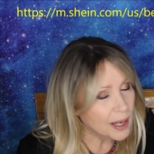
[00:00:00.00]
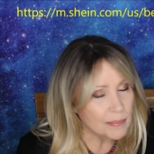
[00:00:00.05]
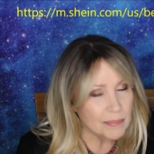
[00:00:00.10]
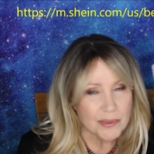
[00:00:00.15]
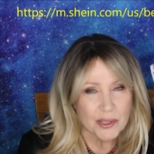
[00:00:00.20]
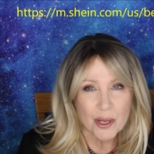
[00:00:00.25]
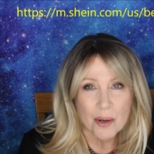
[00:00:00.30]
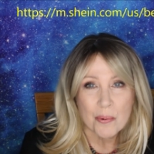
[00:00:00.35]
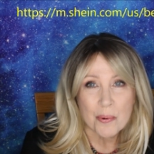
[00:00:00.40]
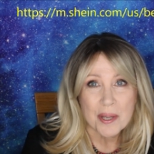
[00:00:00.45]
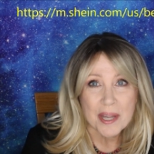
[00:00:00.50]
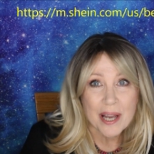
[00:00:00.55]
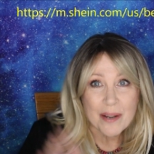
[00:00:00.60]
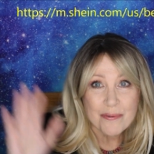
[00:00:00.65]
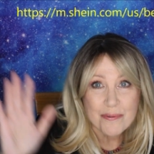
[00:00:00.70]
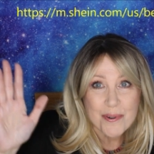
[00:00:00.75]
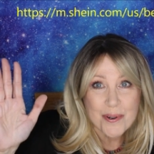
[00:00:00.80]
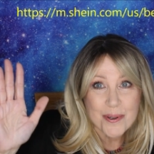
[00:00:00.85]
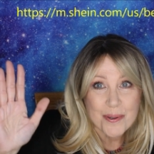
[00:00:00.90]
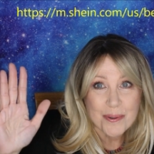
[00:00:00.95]
So without
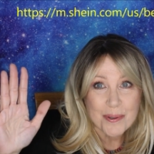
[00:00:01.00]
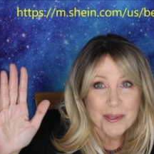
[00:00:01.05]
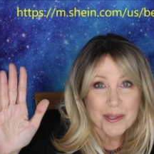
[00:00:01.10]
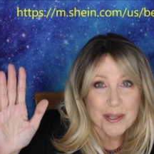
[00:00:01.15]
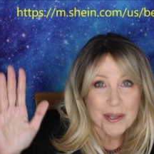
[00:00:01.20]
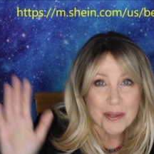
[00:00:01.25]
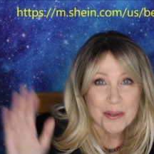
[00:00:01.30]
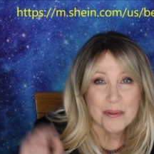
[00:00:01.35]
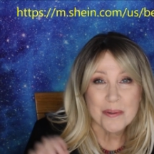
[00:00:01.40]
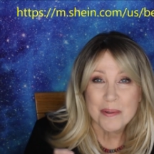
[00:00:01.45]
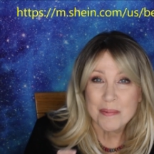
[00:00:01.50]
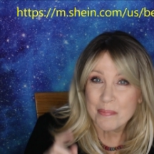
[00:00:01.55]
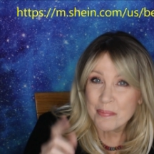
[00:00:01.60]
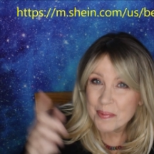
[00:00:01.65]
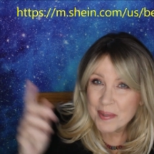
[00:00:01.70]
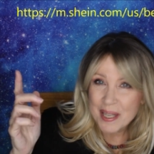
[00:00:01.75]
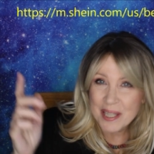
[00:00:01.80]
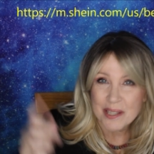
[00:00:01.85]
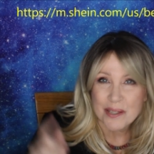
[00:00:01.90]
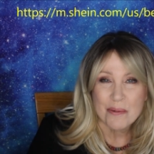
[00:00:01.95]
further ado,
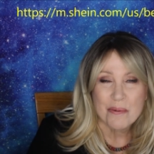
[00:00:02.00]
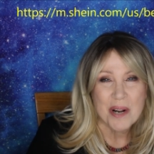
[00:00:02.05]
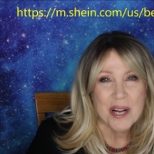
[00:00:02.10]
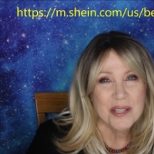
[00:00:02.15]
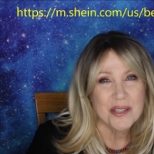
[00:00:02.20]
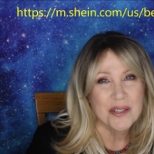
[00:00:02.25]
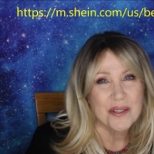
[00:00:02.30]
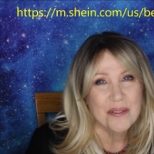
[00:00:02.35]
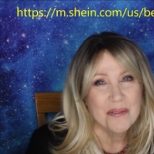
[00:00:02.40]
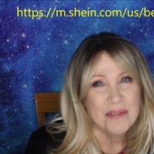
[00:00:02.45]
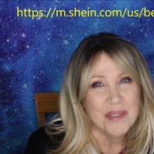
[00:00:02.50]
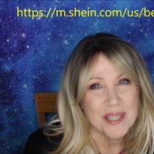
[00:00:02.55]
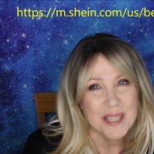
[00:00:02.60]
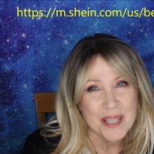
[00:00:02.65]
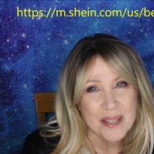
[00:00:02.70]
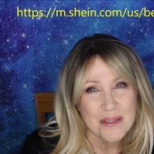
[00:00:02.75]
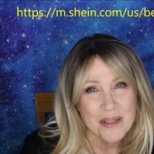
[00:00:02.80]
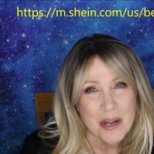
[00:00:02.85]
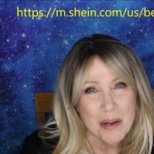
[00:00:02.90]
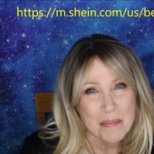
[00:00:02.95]
let's watch the
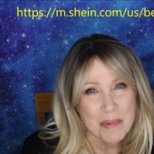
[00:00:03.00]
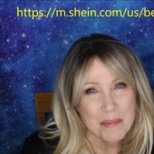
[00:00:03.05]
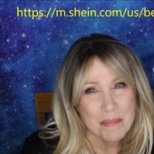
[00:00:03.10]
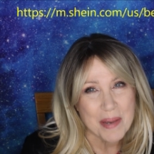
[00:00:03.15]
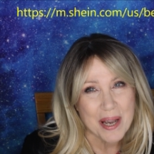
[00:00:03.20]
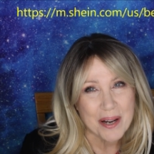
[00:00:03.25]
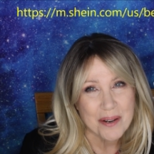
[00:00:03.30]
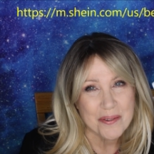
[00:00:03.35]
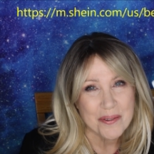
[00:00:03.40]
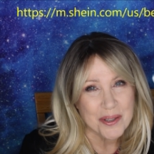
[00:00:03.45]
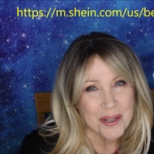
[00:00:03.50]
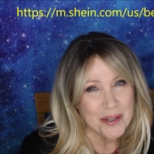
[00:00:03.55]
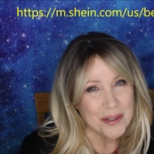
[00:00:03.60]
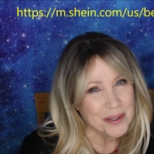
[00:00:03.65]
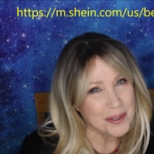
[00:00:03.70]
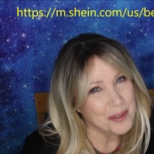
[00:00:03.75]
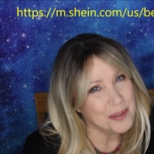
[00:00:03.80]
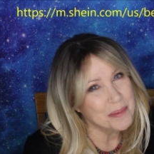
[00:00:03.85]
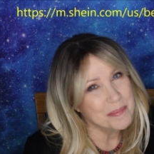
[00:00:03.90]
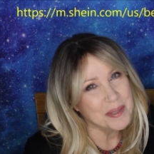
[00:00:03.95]
video, and I'll be back with you a
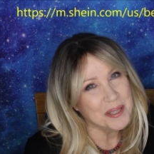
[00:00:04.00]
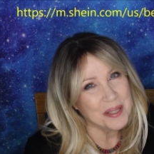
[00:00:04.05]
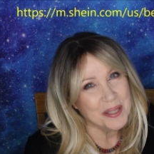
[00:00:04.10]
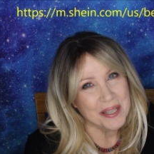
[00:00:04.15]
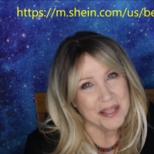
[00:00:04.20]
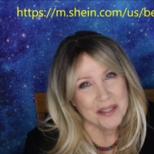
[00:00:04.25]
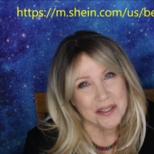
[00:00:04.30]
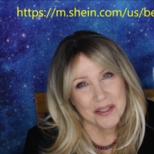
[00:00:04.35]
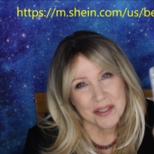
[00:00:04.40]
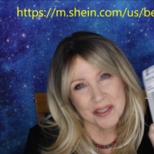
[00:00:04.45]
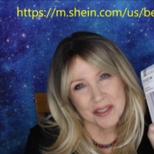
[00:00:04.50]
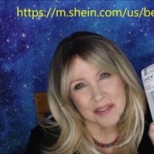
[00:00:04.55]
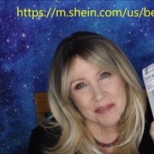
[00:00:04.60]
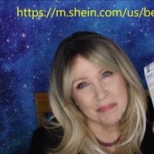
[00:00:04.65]
little bit later.